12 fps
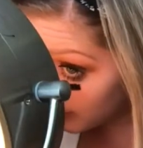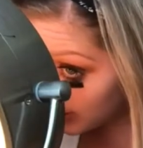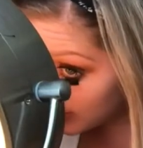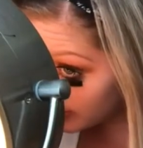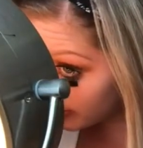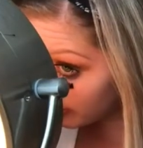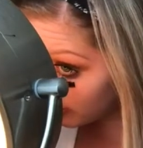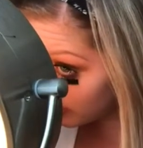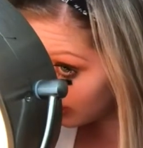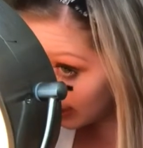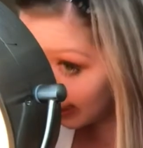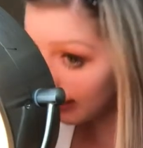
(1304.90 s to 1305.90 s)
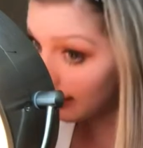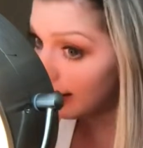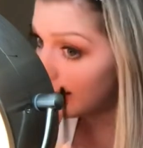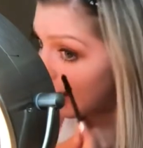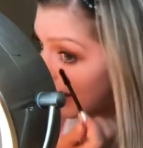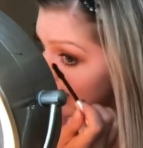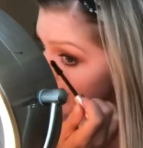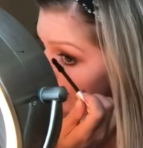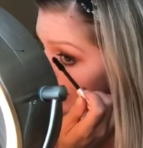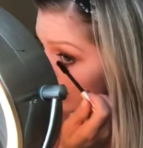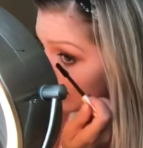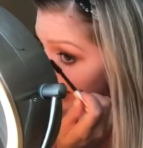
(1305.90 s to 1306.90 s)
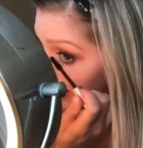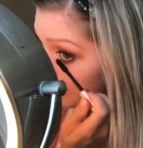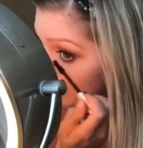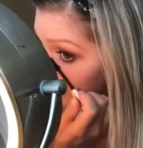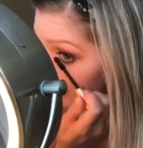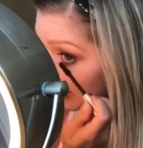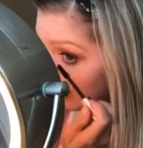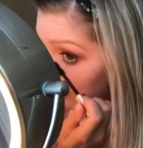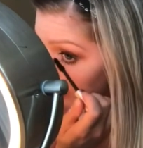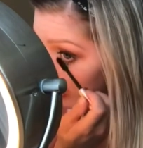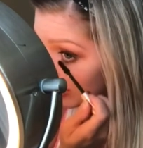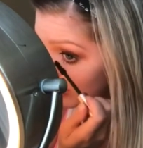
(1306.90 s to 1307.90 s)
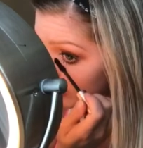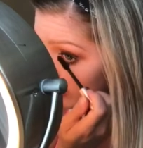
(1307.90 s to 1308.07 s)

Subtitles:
to muscle. I didn't have to like work,